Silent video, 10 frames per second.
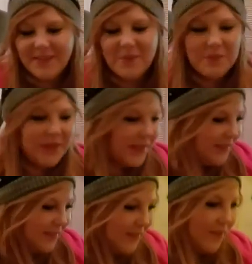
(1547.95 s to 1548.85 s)
Still opening
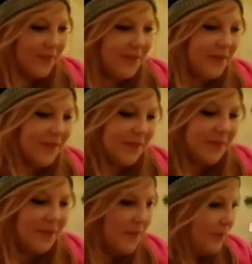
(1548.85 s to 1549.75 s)
stuff, so that
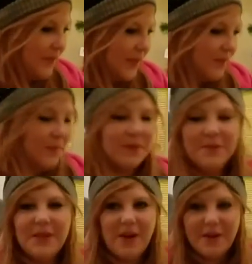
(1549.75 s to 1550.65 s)
was it's been
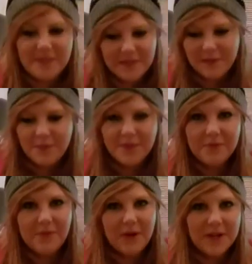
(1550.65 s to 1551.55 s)
really awesome
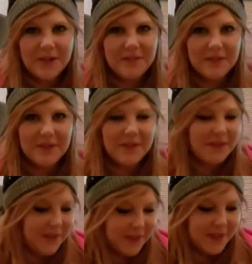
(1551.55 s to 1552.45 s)
so far. So
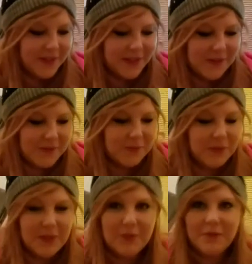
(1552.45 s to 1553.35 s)
that was
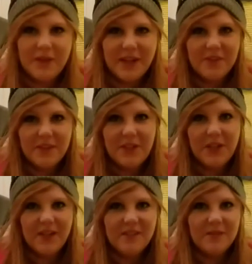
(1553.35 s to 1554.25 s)
really cool. Actually,
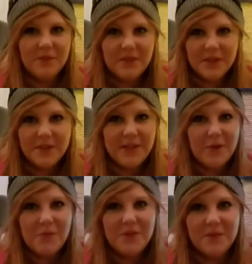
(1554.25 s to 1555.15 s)
Jason was here and he
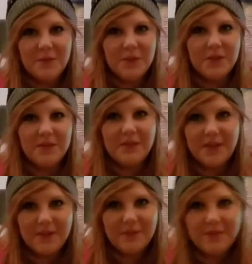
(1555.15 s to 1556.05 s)
opened some of your
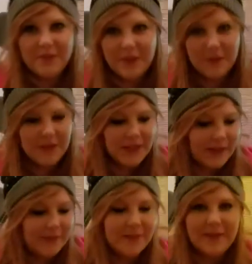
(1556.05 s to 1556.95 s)
stuff. So and he
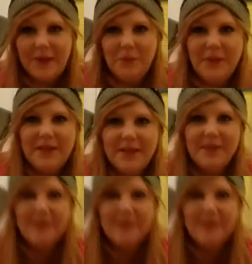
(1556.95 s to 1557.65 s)
left his helmet.